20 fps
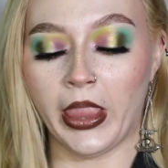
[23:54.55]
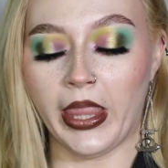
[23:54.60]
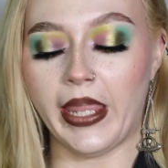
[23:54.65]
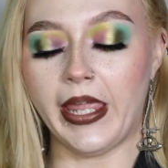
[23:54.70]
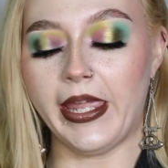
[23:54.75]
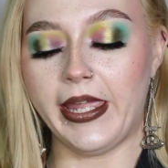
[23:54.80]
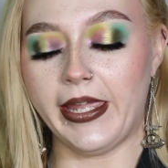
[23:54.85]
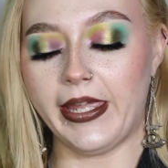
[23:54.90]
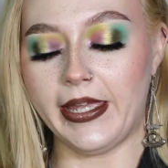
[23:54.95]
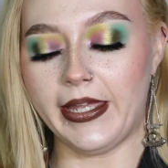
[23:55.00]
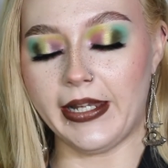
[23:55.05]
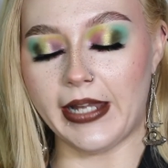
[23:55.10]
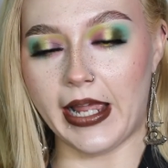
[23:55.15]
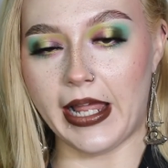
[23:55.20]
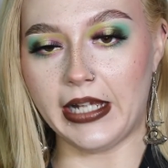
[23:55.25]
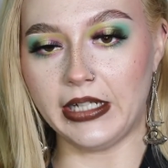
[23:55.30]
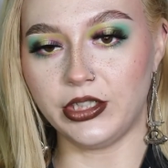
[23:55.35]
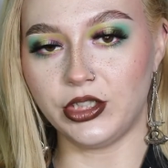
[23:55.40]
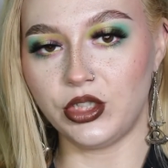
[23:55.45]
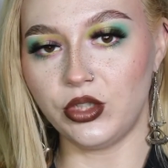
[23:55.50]
and
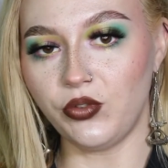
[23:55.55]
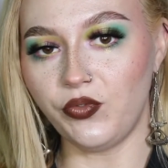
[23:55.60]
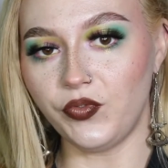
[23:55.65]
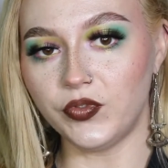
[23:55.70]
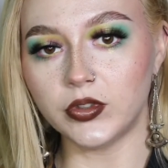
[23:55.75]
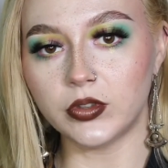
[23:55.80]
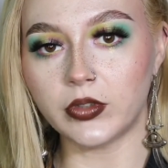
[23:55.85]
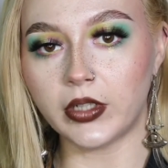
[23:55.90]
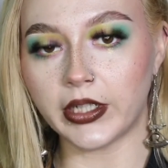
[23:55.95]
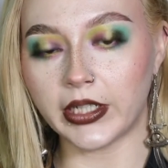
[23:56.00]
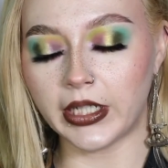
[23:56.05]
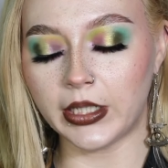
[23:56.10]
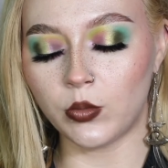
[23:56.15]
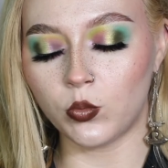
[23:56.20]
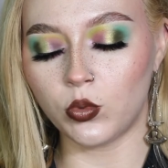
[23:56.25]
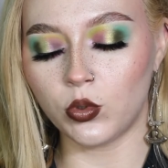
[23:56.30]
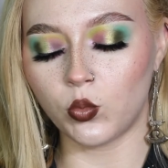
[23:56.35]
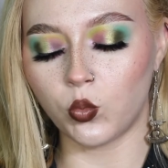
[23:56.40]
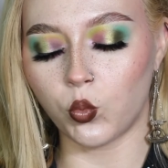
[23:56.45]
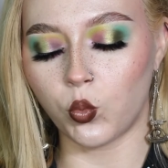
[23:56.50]
I do feel like it
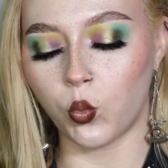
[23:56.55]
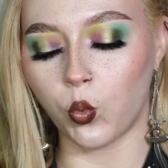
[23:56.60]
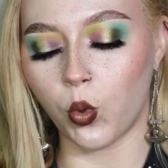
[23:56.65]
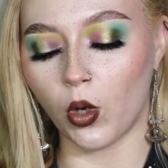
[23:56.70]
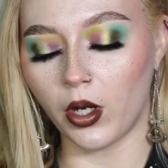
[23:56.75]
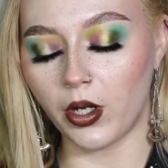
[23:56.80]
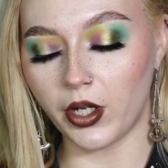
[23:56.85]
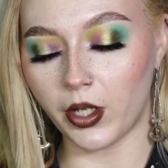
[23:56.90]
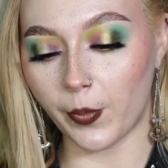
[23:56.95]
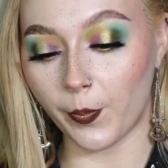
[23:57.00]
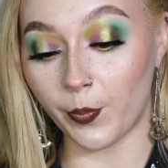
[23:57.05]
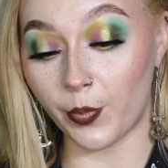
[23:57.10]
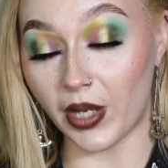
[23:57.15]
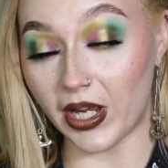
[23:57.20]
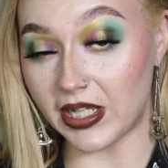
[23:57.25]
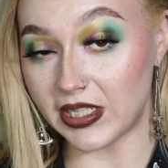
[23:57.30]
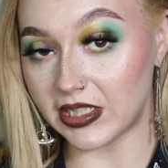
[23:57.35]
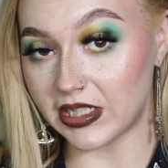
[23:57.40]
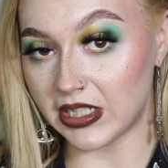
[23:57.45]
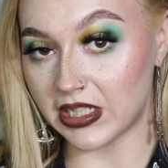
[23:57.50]
would work
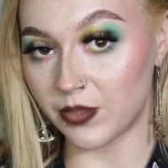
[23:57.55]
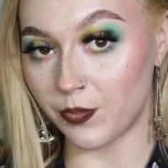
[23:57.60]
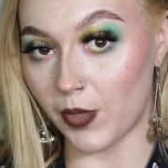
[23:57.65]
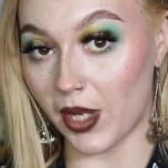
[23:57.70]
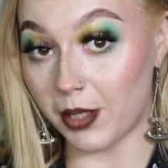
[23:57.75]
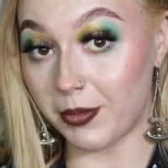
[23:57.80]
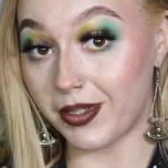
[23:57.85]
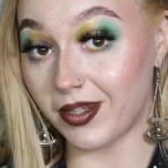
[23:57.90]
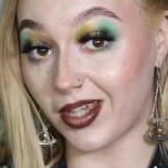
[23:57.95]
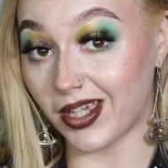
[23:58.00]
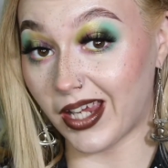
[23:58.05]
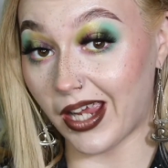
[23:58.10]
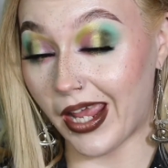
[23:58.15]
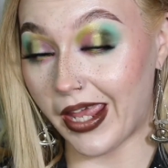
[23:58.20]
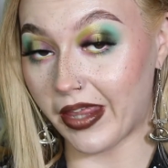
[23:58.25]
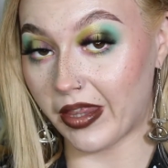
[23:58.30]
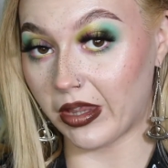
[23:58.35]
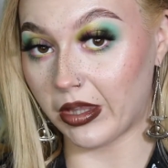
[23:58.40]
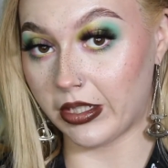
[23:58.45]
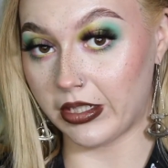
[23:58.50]
best as maybe like
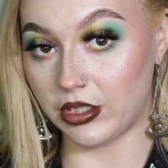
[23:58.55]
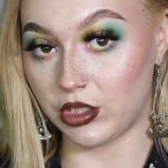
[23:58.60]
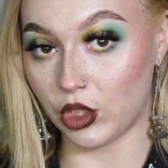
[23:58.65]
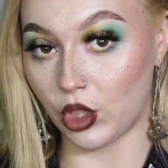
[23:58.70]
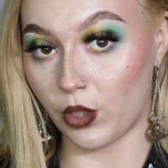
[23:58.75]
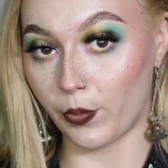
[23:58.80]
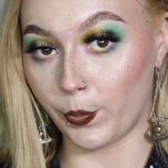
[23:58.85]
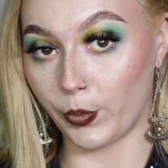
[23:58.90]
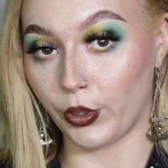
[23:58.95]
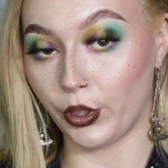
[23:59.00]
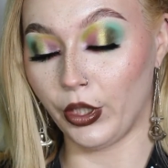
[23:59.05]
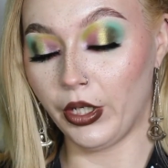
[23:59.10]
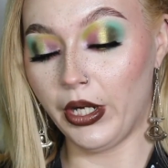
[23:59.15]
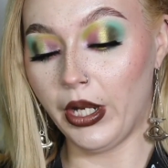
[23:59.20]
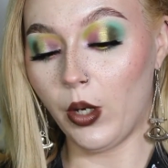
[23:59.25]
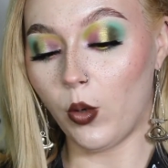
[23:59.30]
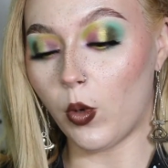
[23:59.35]
a lid topper.